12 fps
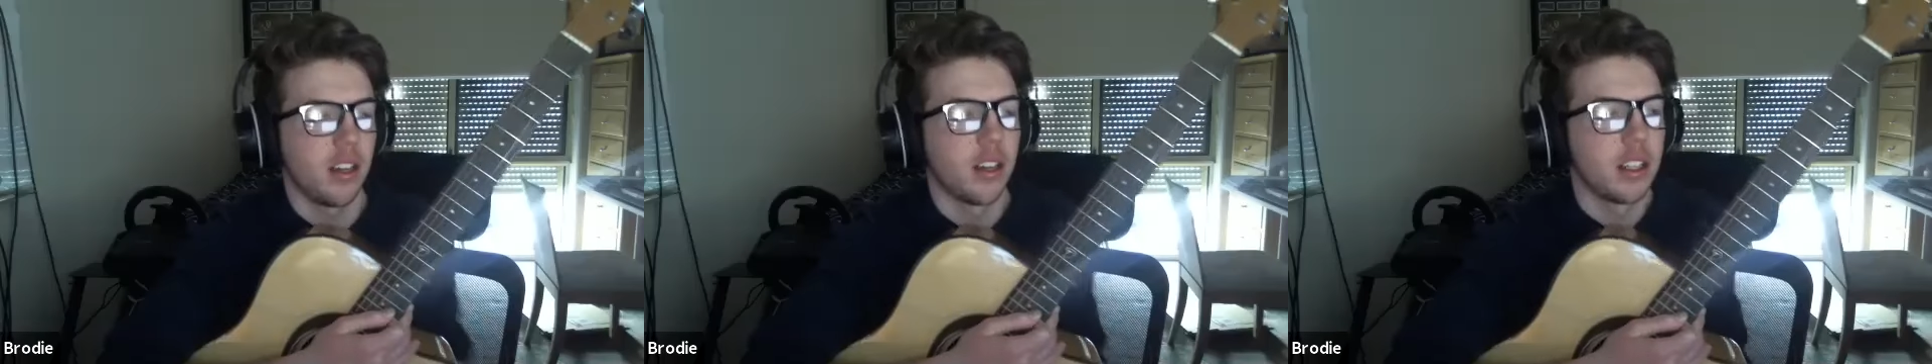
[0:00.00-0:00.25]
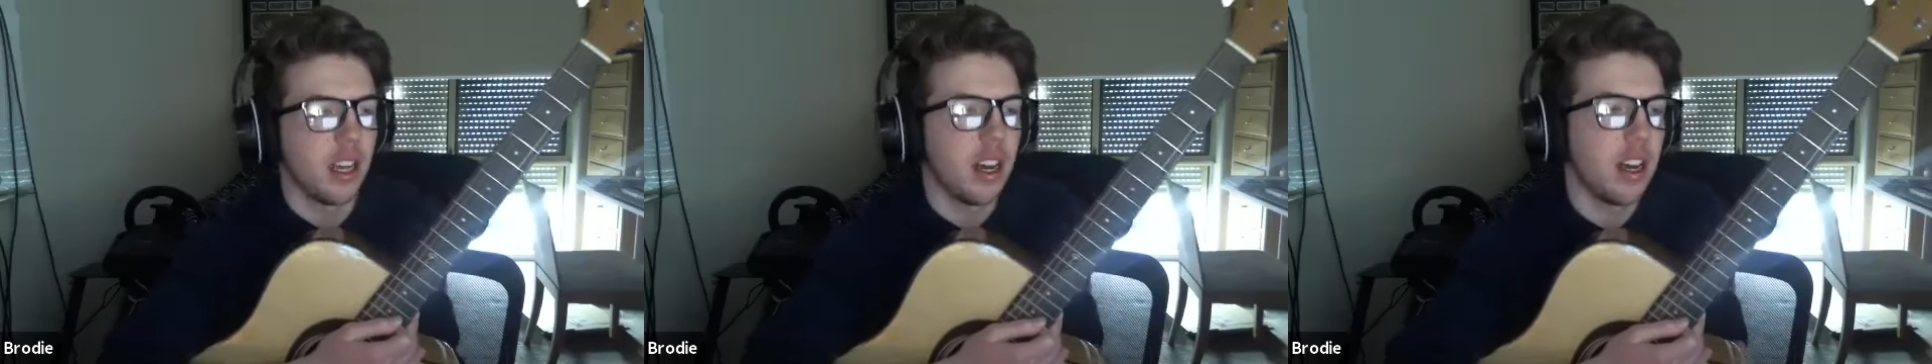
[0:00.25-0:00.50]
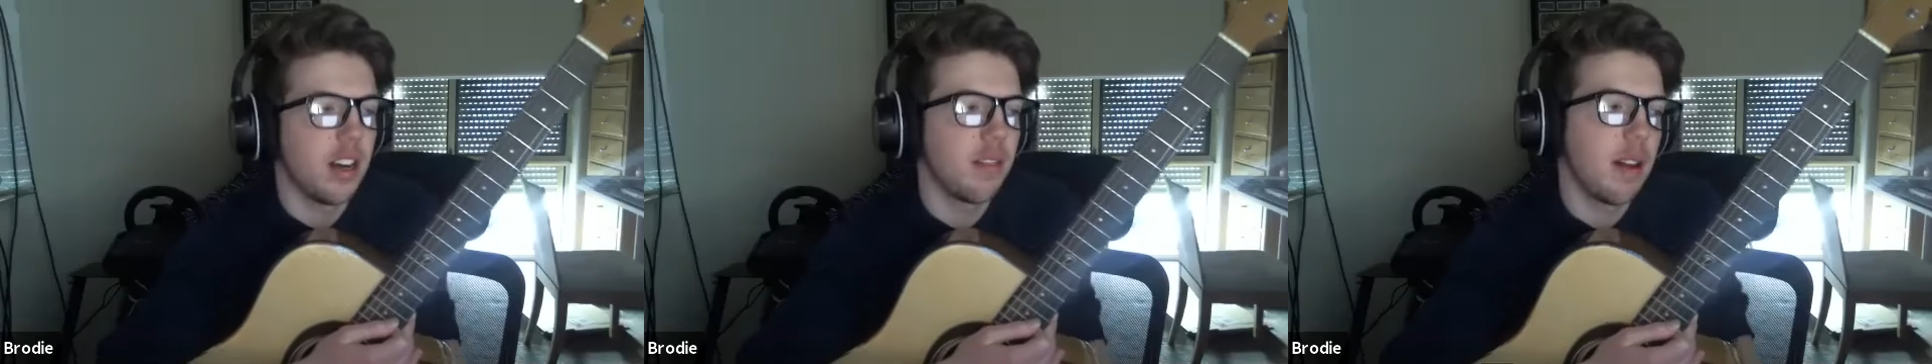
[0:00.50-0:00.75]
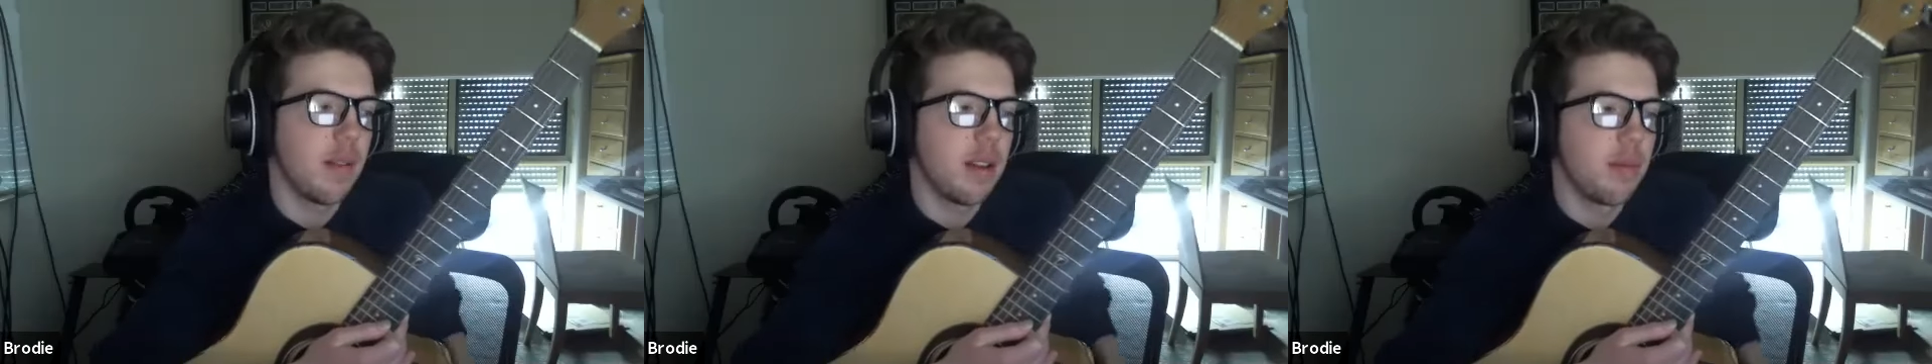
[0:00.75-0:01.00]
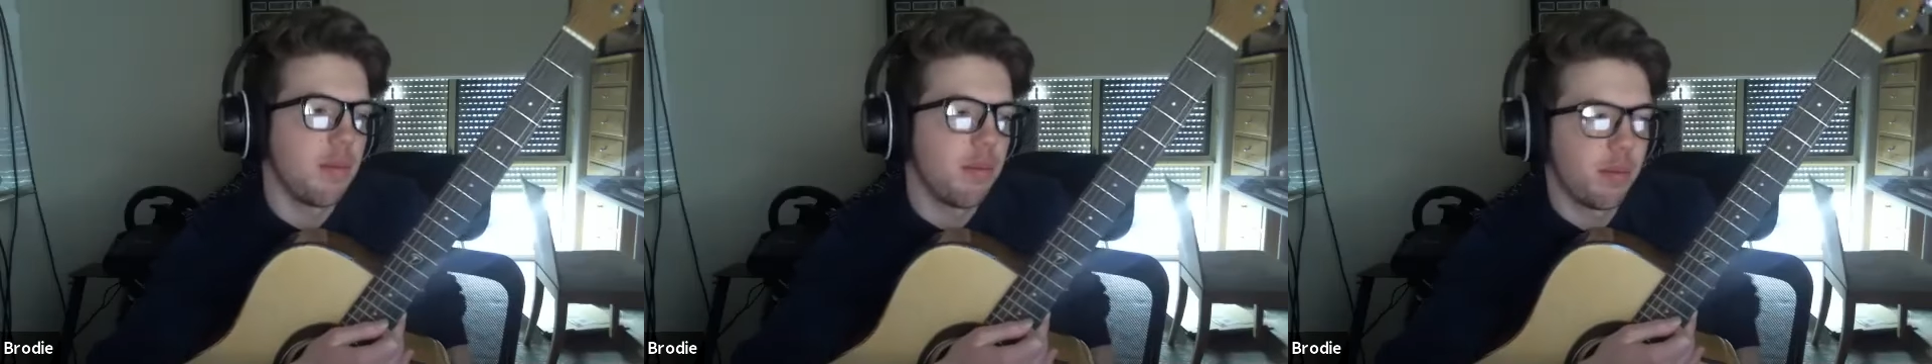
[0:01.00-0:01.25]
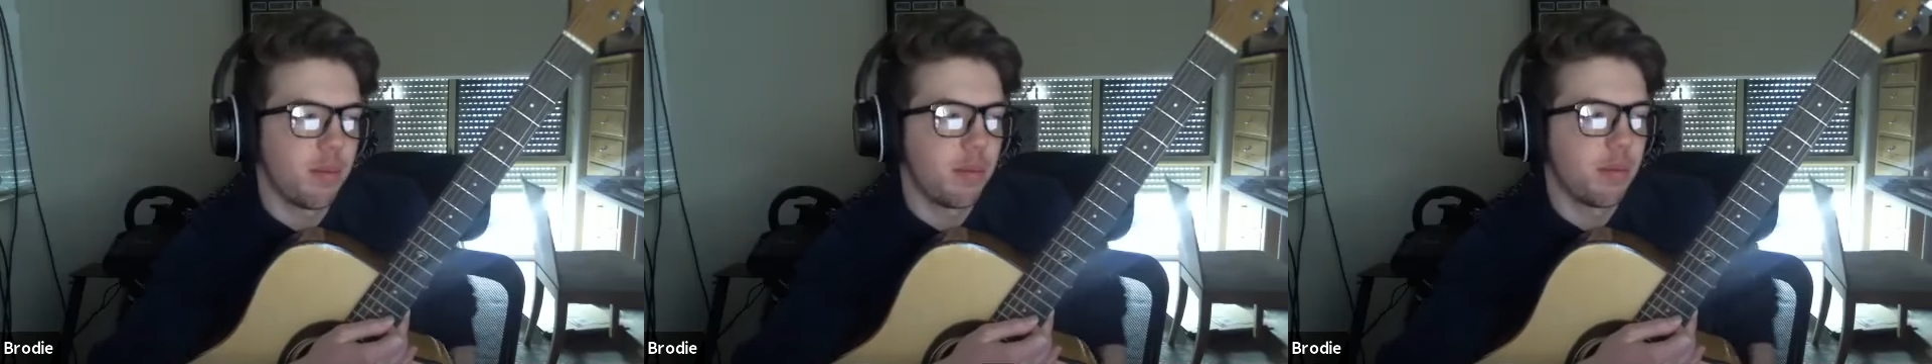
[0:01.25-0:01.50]
because I mean,
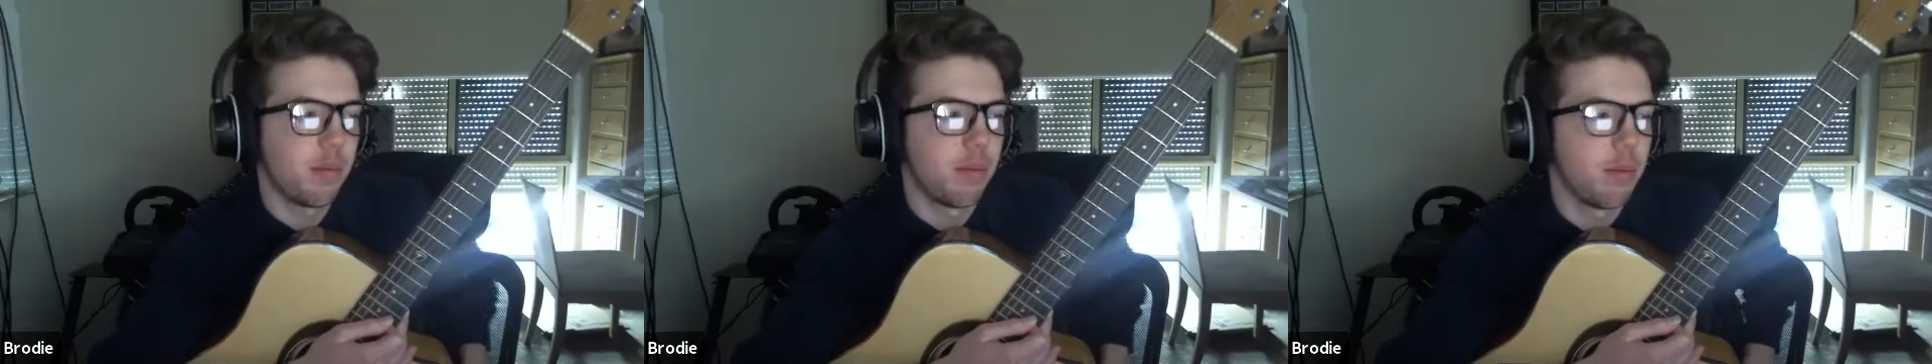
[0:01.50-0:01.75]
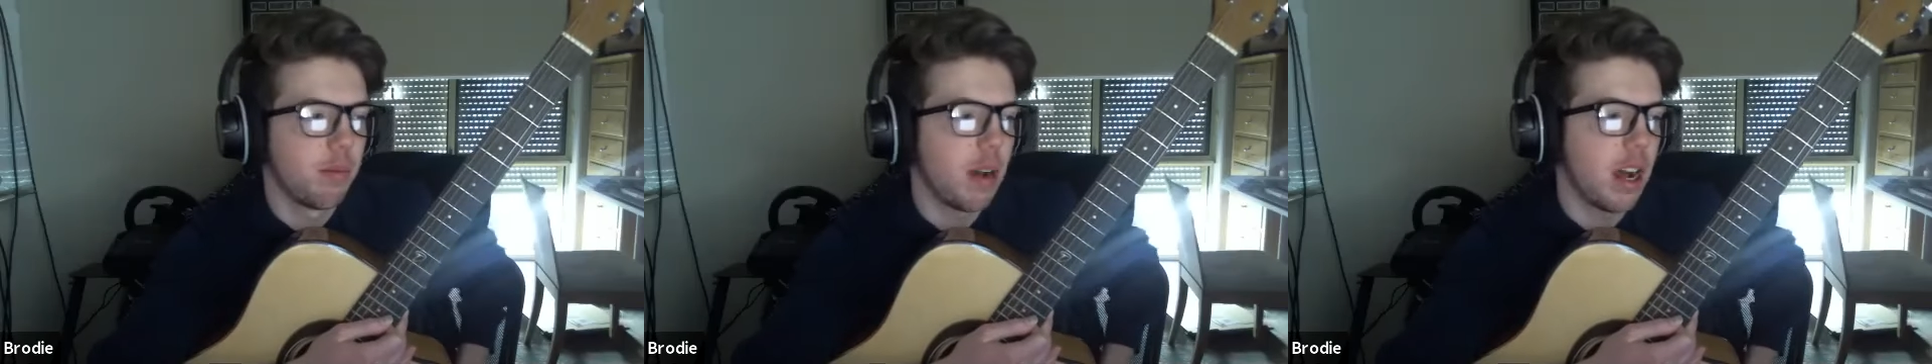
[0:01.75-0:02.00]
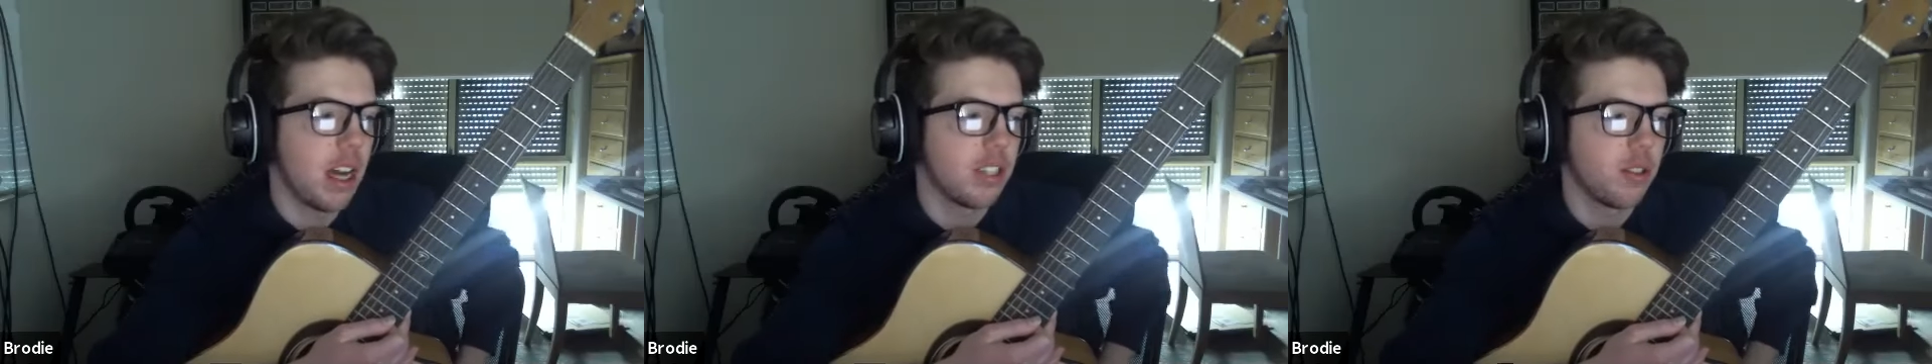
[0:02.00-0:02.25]
I